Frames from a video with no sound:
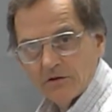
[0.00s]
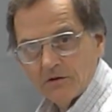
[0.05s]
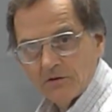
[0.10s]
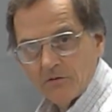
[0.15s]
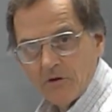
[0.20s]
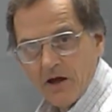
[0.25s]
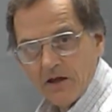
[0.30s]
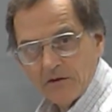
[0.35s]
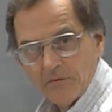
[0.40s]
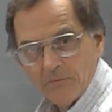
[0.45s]

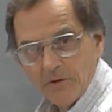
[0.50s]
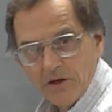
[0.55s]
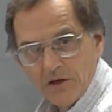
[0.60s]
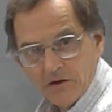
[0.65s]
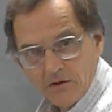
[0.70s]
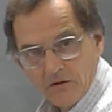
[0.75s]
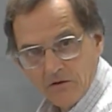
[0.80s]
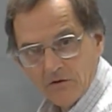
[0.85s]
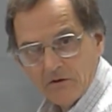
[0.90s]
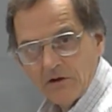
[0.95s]
rather be
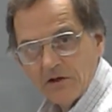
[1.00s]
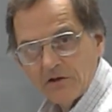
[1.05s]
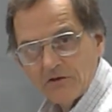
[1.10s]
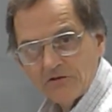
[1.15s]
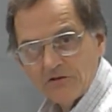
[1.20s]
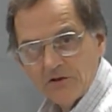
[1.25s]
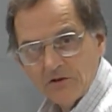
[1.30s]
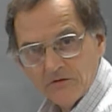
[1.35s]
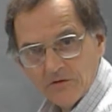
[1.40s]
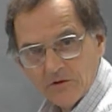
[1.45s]
at lower
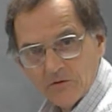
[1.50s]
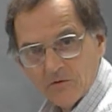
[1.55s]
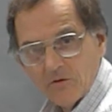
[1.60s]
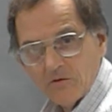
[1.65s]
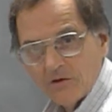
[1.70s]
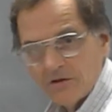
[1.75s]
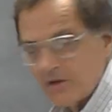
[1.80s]
energy if you're rolling